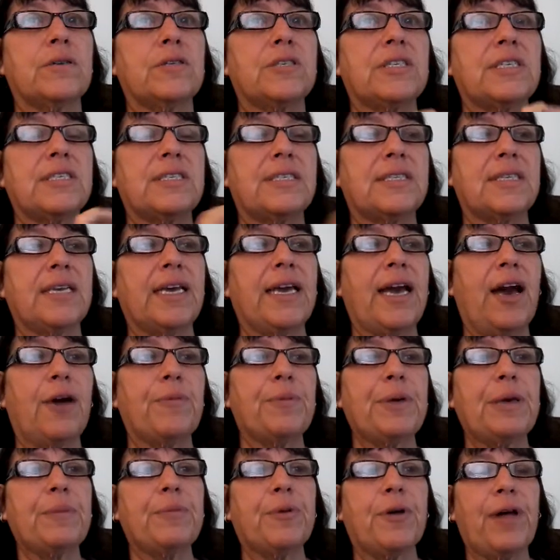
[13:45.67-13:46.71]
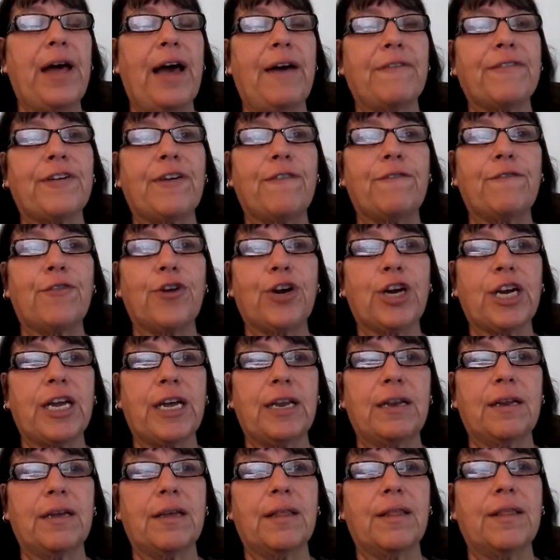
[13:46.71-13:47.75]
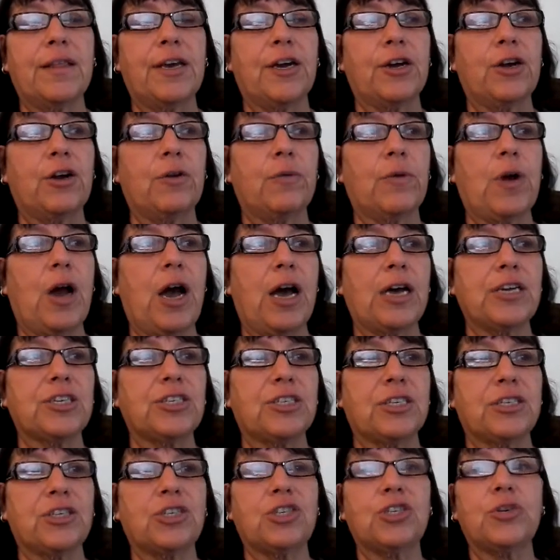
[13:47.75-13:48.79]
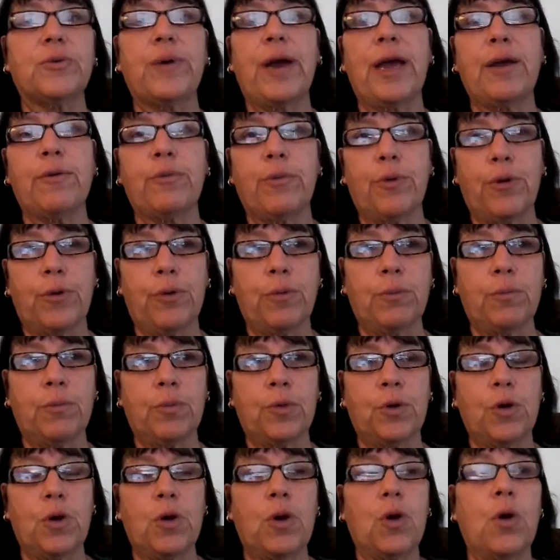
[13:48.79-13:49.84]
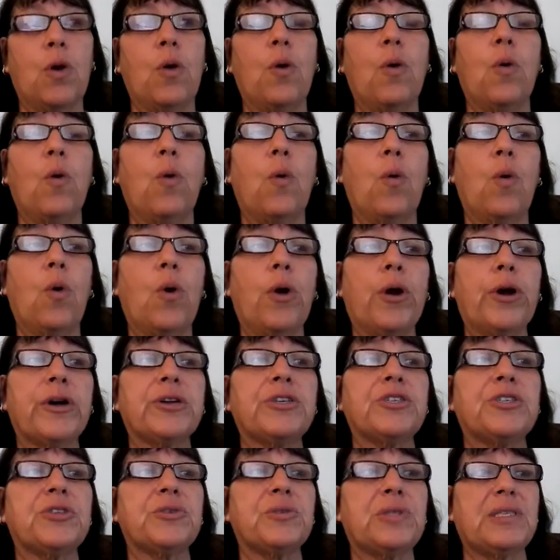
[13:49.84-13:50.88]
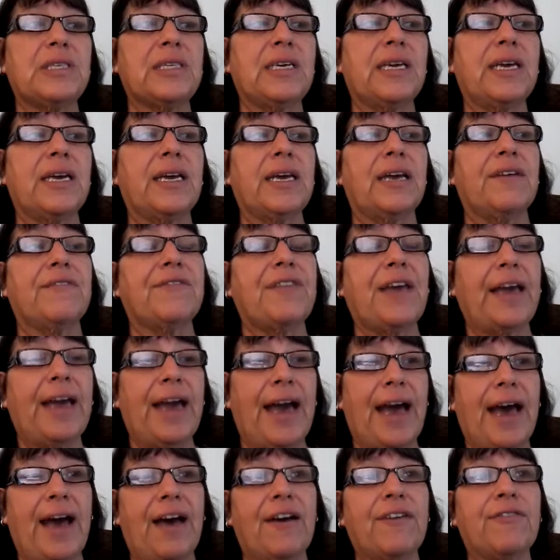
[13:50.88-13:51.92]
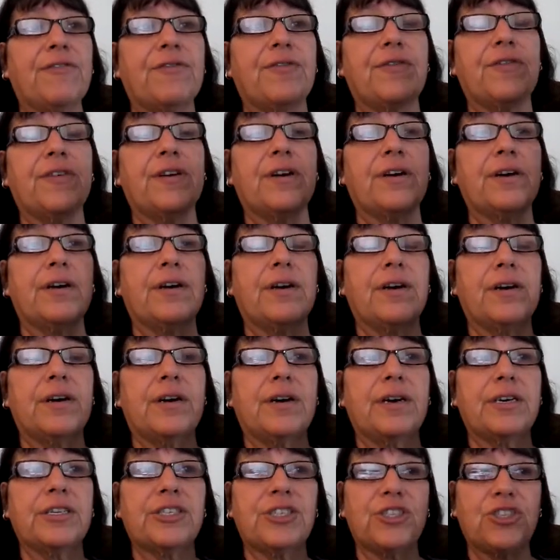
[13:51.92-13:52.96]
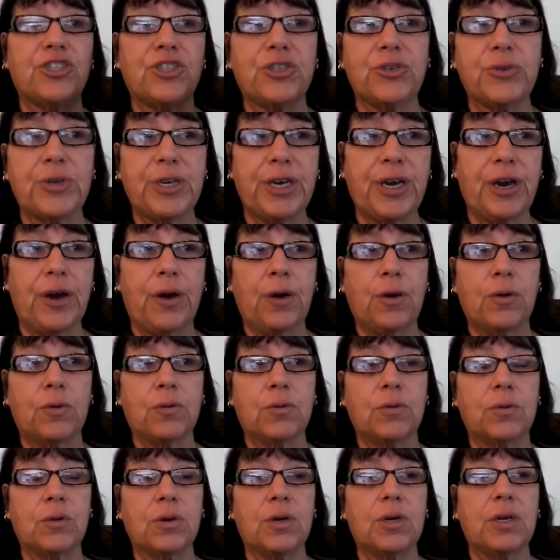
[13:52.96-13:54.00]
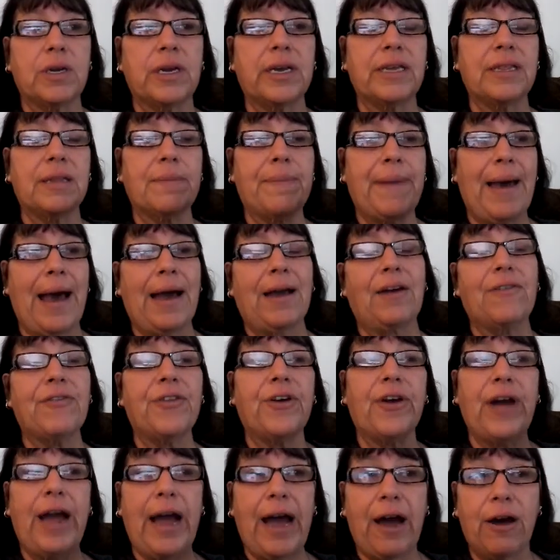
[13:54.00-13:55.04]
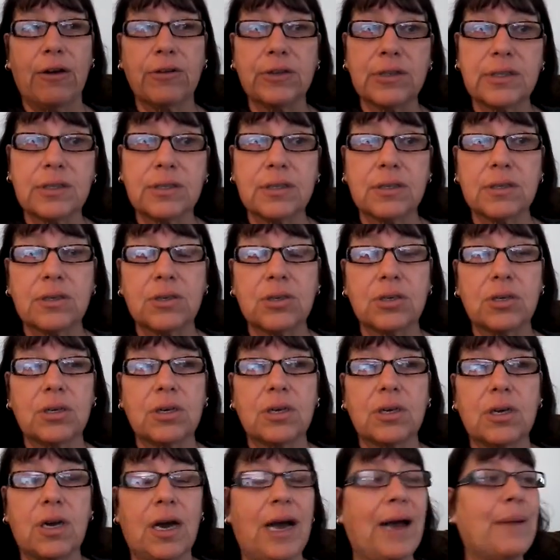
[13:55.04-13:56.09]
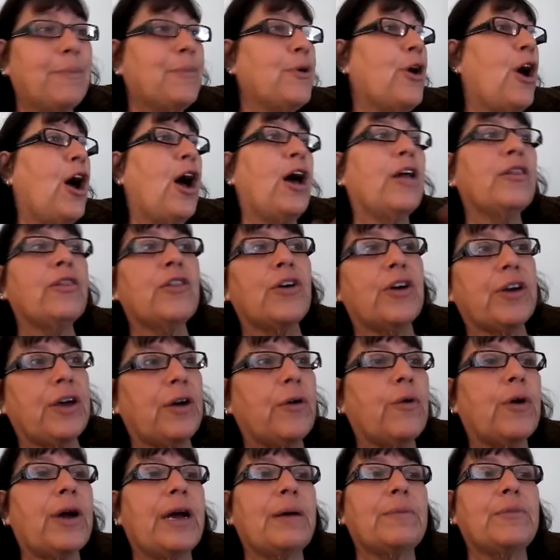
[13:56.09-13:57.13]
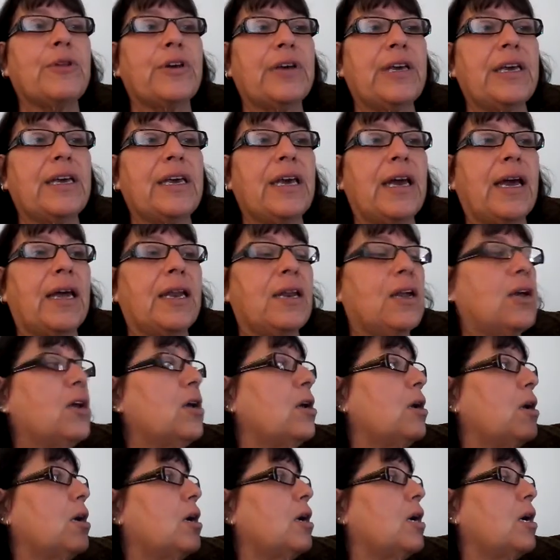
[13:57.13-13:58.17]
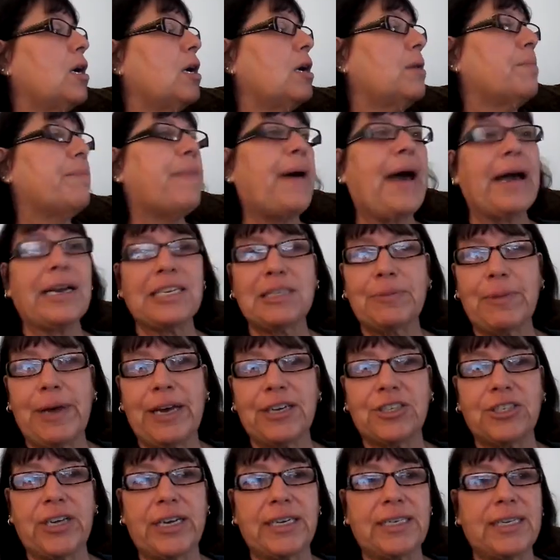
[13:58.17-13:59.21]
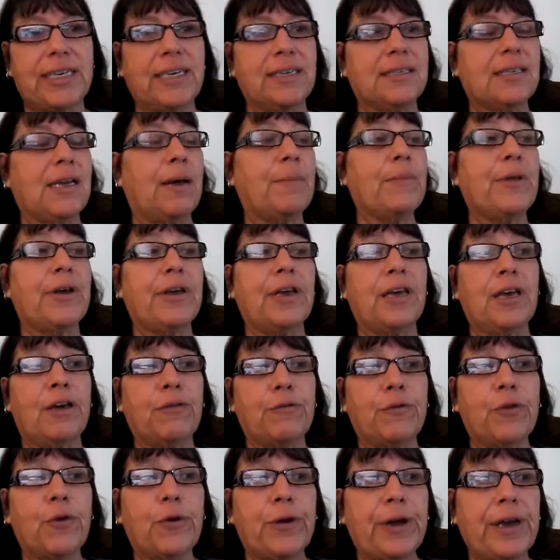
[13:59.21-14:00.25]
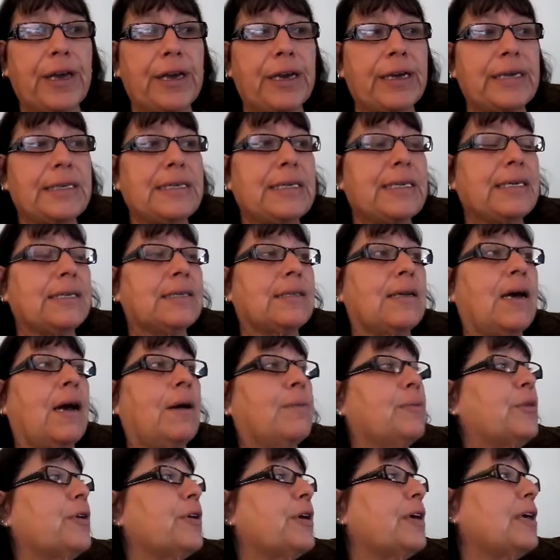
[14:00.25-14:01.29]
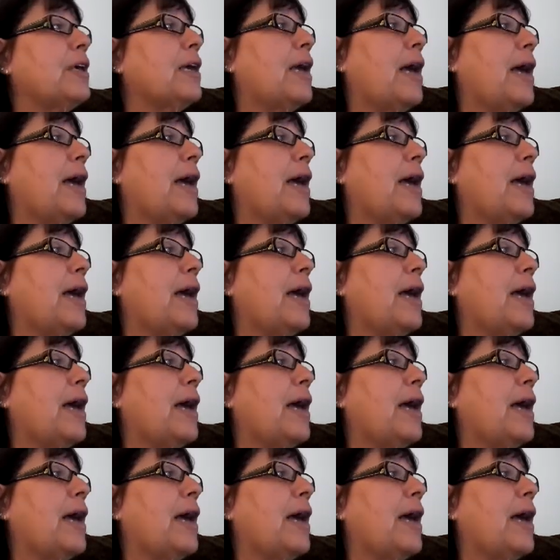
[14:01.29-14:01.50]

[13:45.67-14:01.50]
to see how people have converted their garage into a room, or to see if they have a studio in the back of their house. I'm looking at backsplash ideas. I'm looking at flooring ideas. I'm looking